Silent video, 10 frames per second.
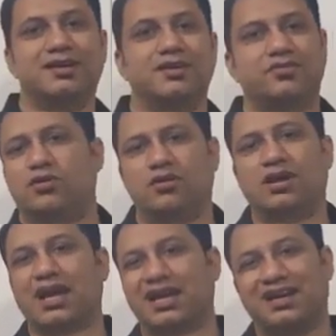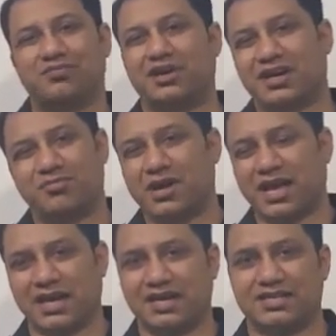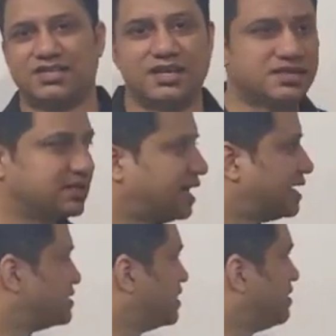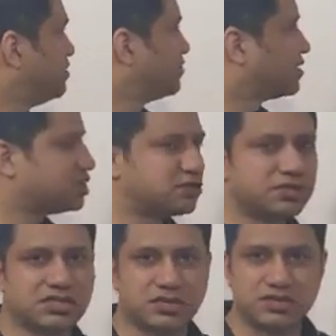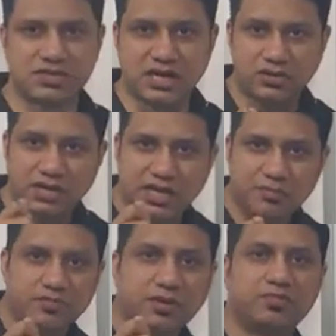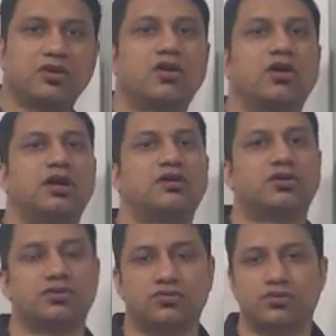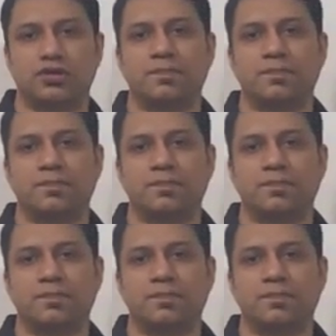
If you don't like it, bring it back, I'll exchange it. That is the level of customer service that will keep people loyal to you,